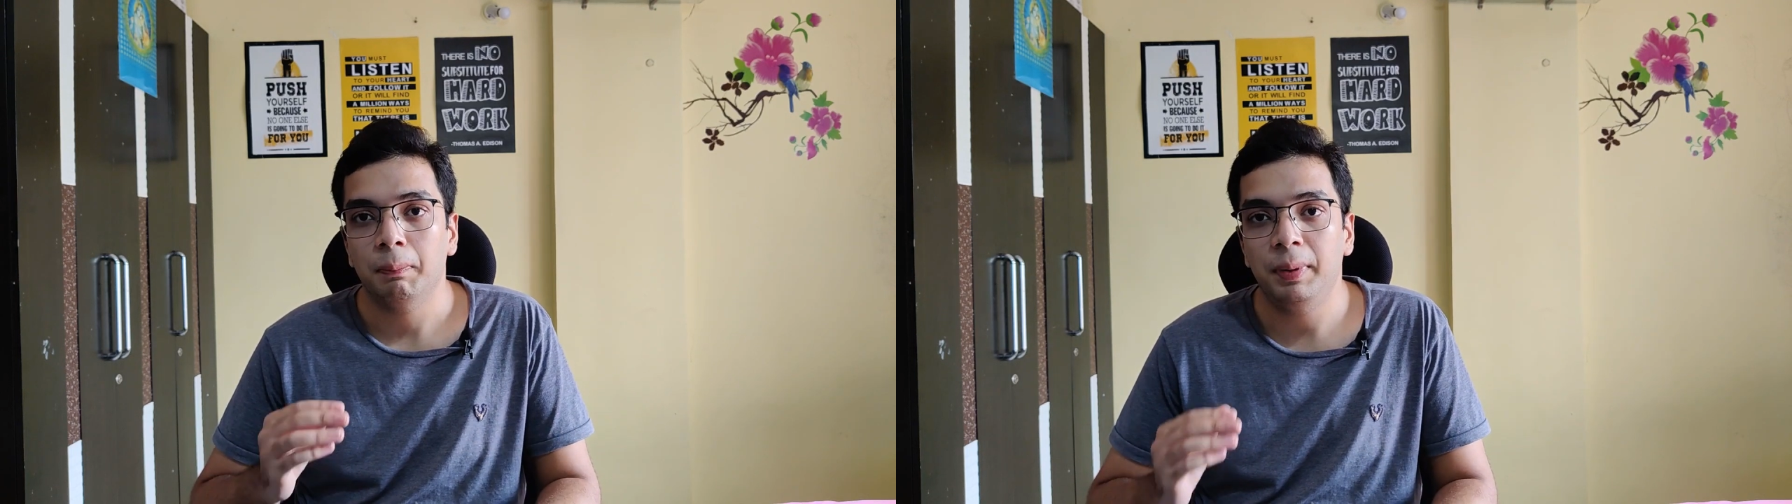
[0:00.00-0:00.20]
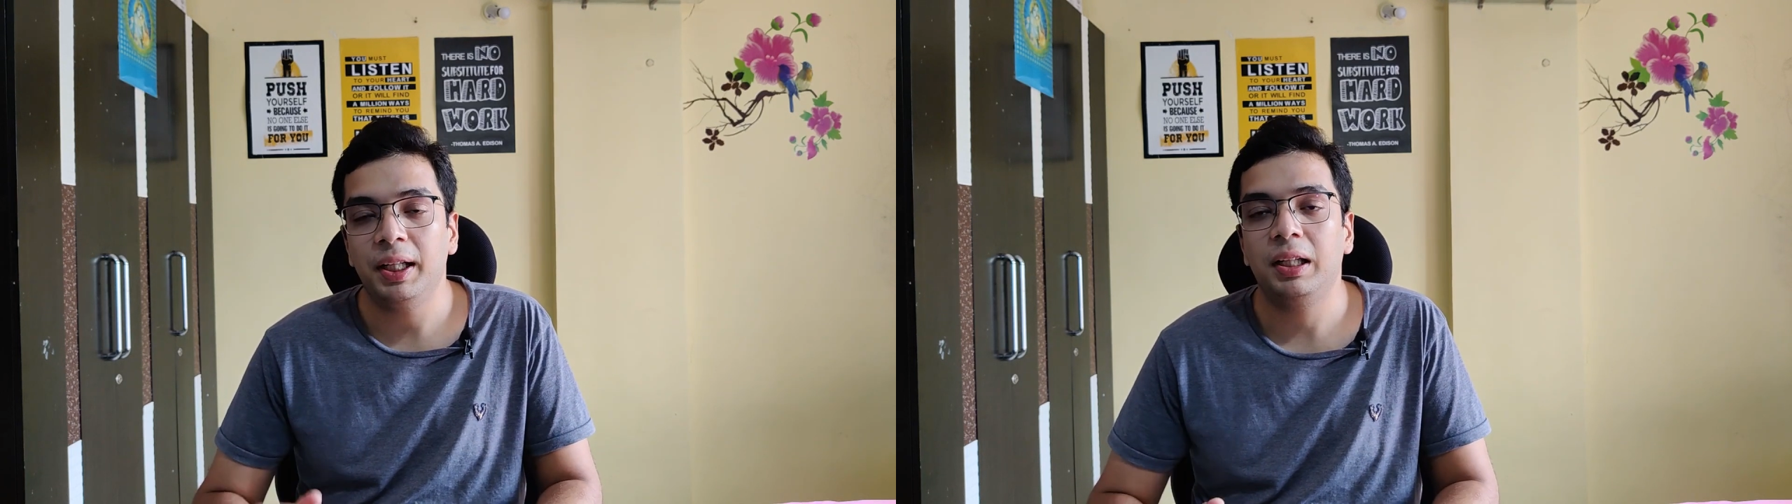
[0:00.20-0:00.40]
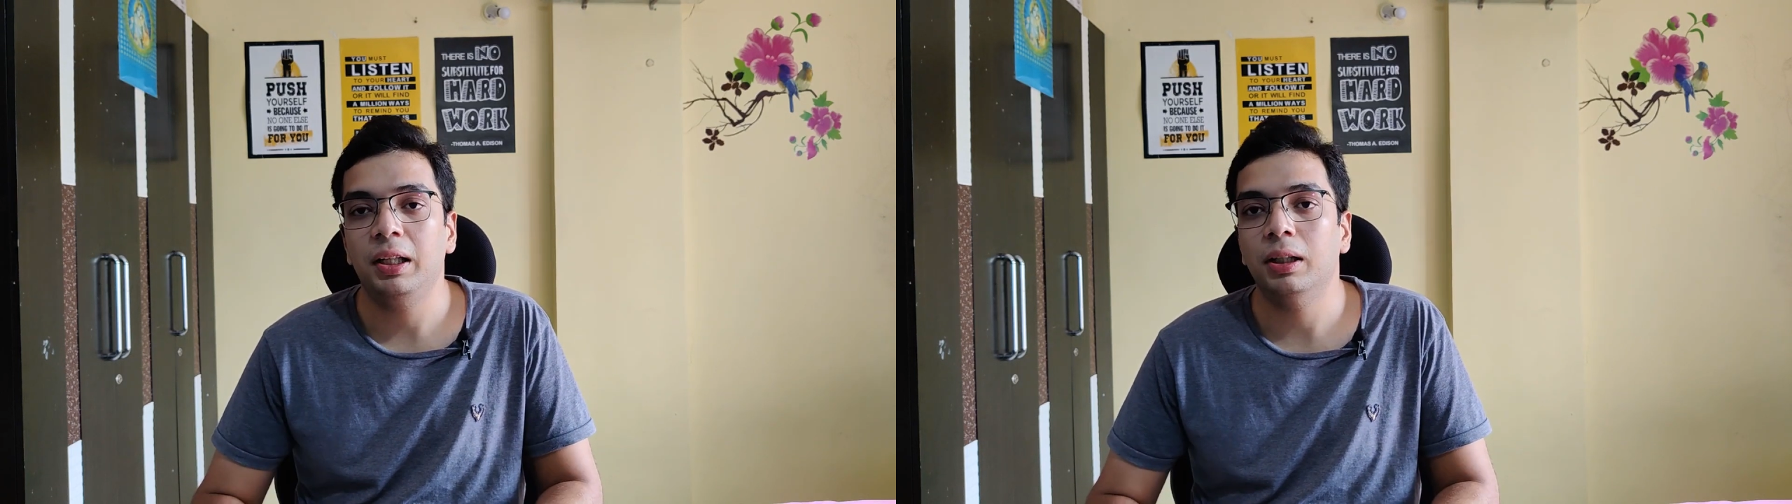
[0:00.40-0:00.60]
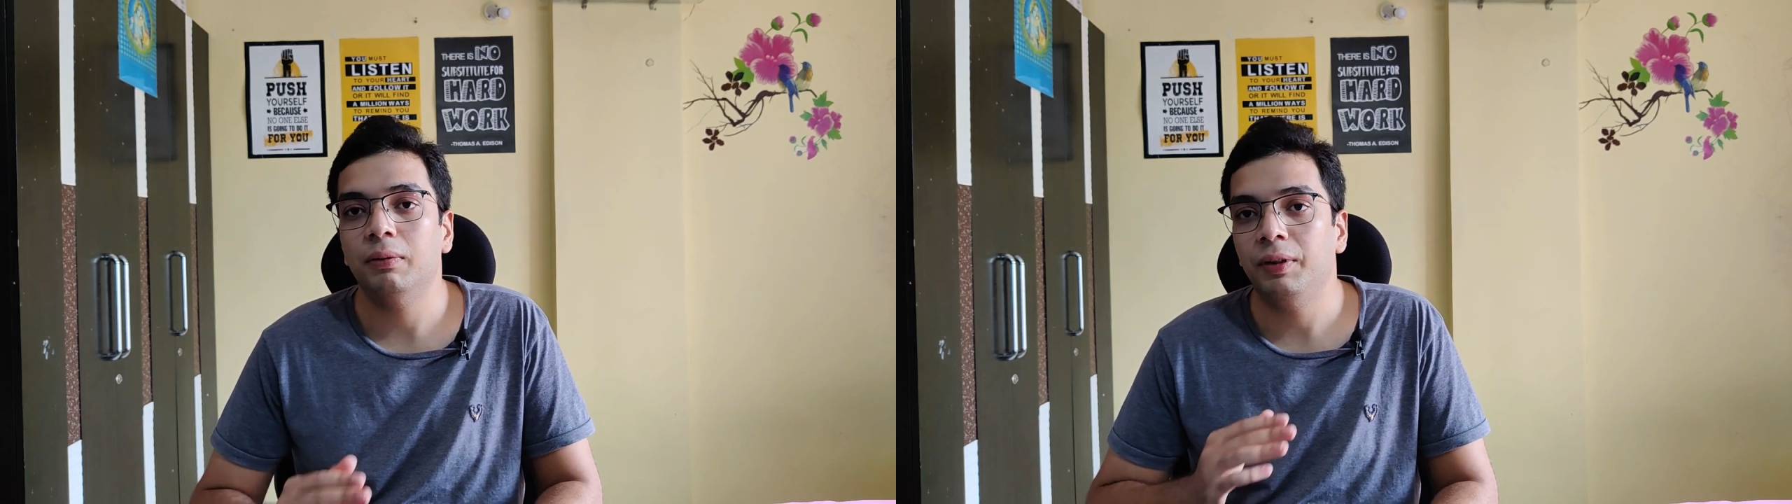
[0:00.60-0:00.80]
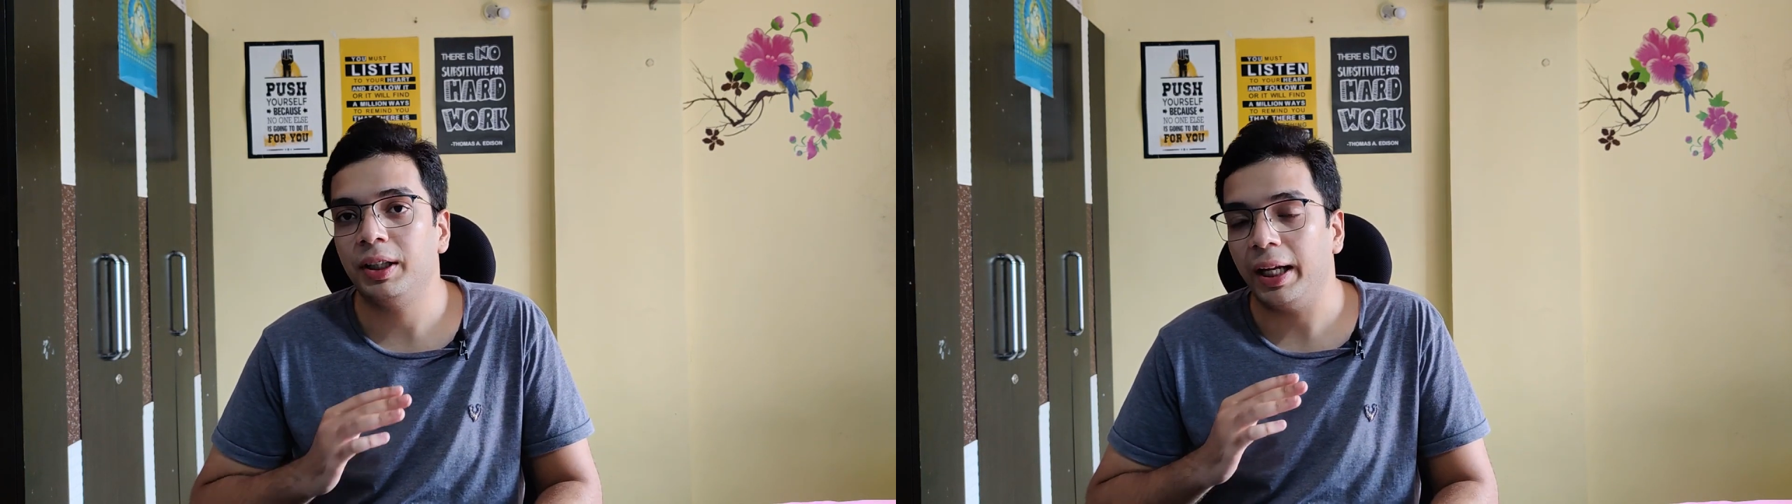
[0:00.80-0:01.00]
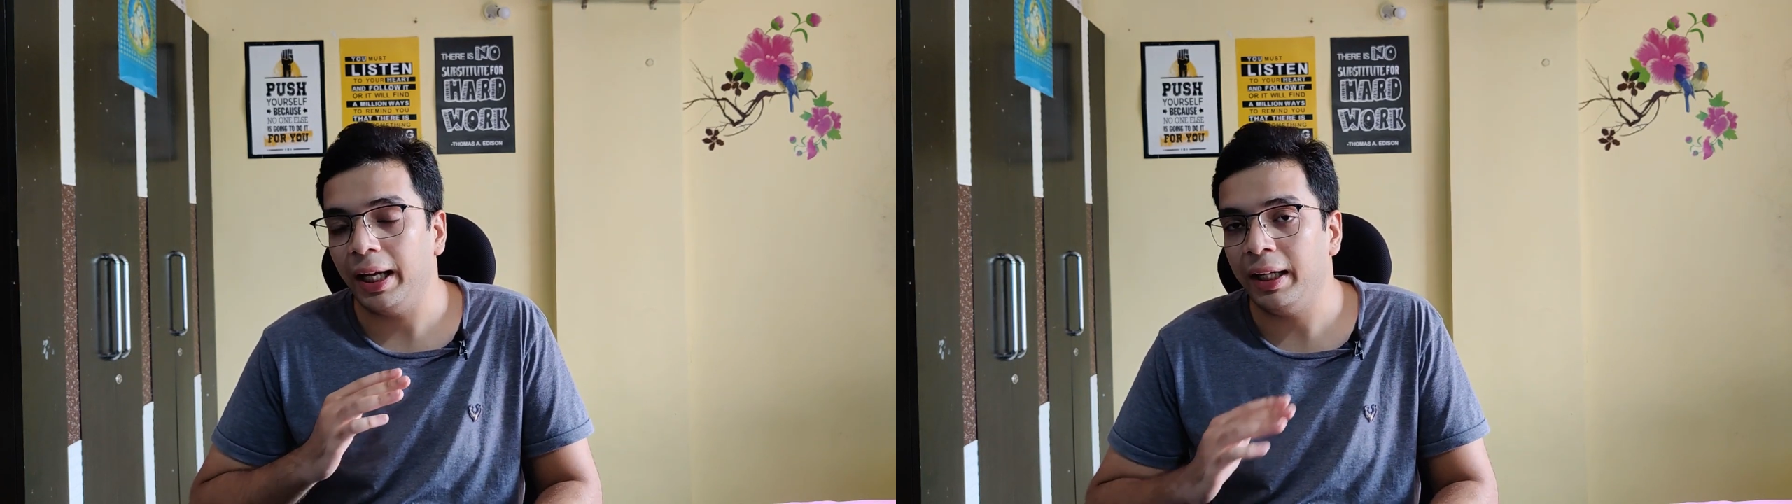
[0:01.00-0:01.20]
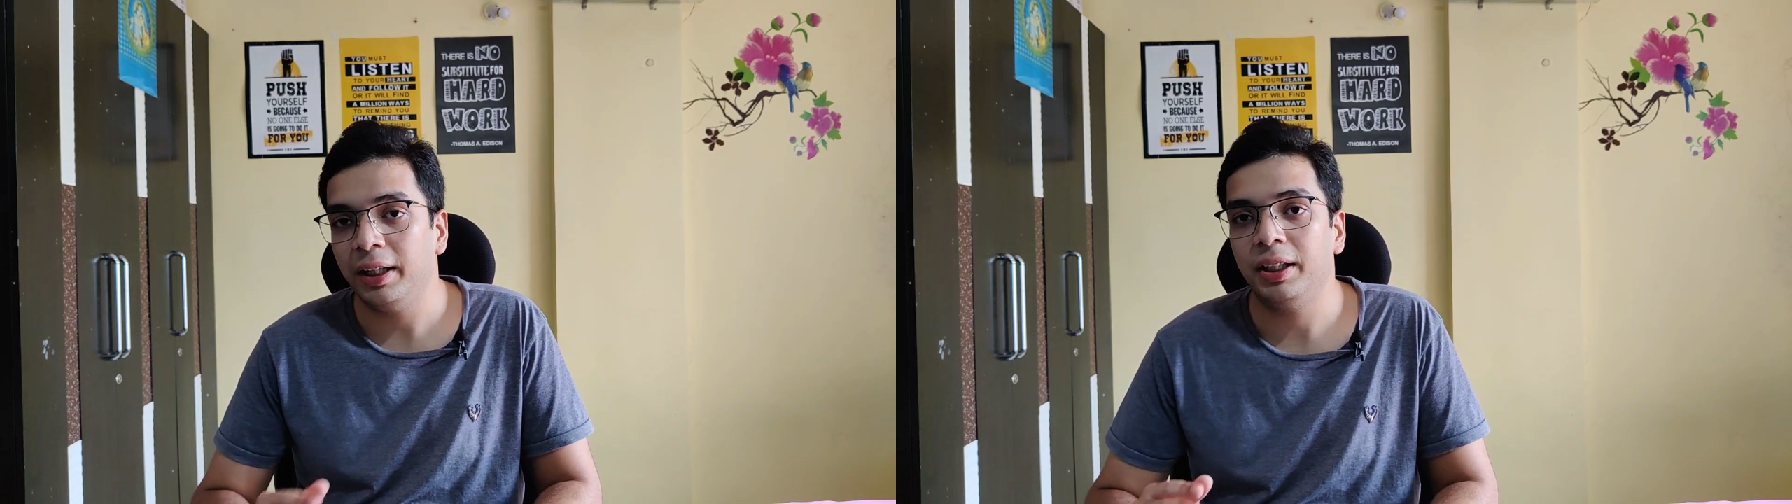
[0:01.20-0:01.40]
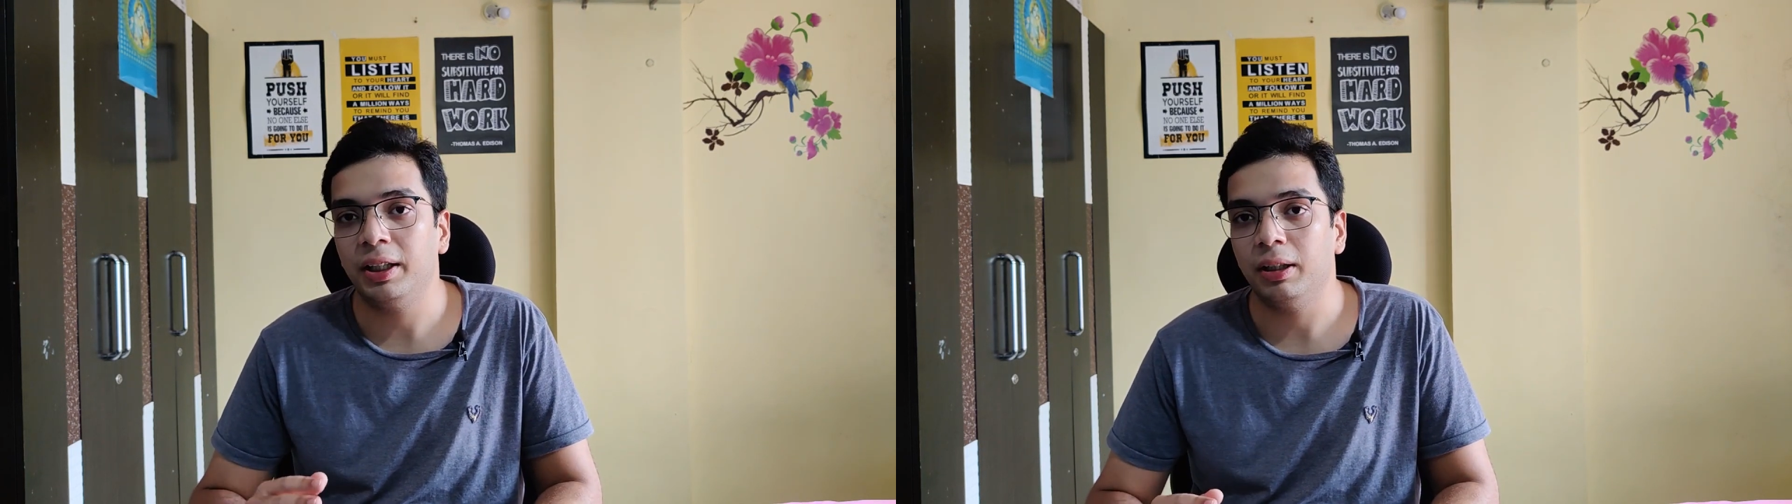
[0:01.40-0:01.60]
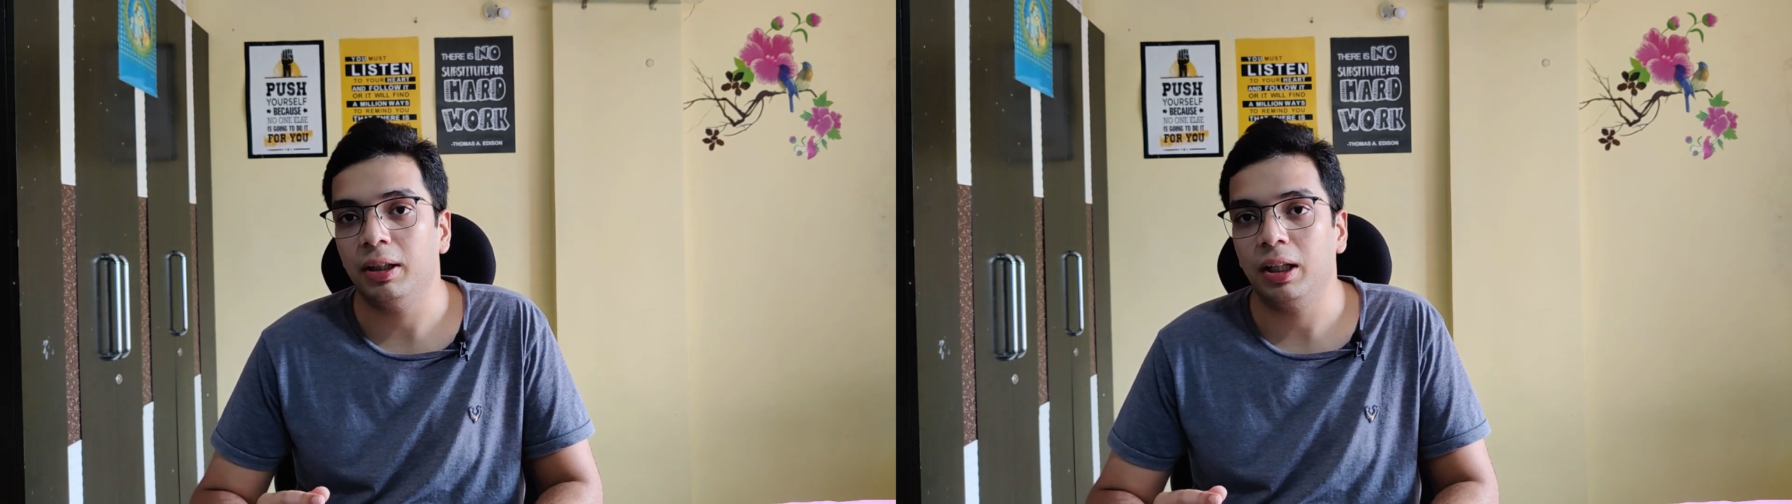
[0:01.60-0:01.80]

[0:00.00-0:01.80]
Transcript: Be clear with anything